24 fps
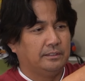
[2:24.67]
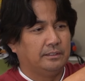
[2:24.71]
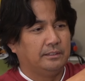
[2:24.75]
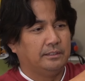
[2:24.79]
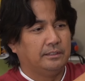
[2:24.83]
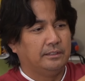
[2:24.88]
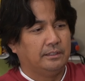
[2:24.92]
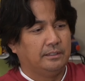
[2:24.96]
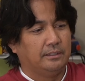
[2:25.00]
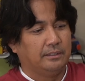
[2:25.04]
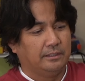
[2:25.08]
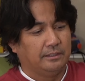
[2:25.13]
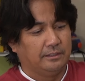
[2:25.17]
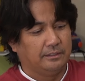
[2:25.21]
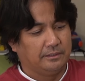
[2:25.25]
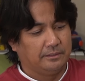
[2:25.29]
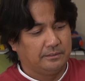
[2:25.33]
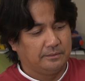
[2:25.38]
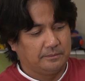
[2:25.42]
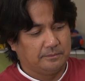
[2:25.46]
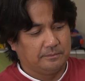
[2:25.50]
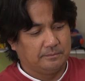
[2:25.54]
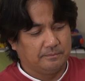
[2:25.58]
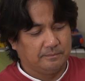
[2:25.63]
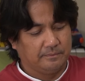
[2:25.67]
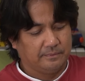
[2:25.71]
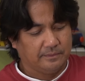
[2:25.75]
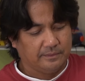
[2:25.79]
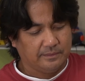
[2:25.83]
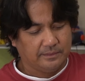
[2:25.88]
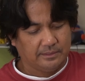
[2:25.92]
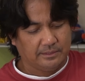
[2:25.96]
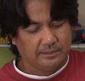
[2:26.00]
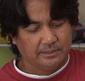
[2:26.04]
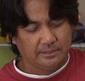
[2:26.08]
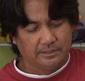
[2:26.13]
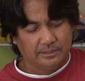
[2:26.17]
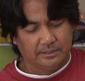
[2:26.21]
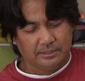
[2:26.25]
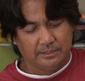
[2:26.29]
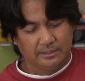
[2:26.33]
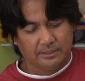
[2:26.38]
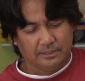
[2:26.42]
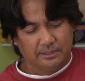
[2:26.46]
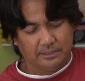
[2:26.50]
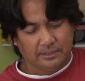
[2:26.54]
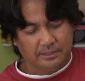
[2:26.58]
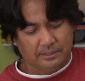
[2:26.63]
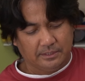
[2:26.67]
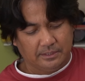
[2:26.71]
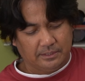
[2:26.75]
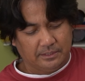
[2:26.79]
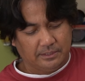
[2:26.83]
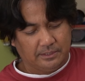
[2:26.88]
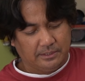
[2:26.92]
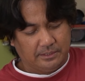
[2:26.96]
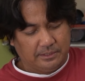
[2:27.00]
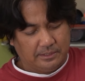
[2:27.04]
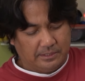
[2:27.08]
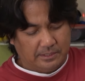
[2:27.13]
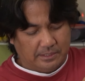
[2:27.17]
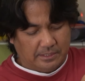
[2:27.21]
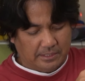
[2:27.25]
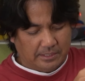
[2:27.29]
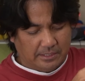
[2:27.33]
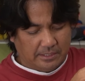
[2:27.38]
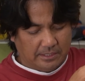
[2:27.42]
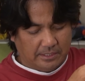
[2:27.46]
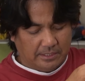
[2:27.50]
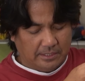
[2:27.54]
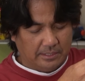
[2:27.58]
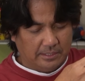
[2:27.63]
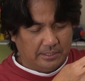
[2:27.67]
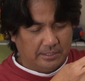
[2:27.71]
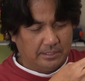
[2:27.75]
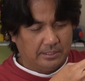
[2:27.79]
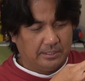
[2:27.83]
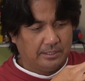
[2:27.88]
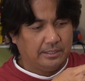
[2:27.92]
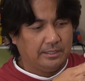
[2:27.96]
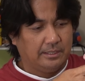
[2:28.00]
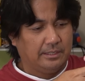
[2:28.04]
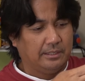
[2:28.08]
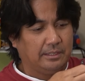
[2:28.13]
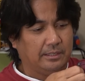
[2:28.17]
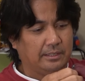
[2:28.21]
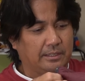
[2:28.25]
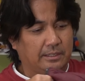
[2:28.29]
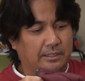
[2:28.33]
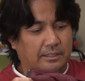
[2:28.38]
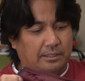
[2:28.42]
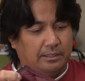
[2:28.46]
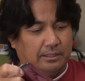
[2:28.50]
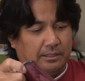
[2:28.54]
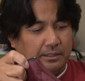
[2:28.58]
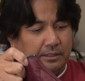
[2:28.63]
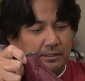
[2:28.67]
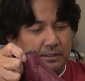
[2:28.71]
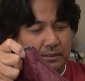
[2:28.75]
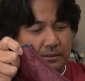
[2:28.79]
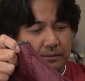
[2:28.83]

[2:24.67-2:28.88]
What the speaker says: (silence)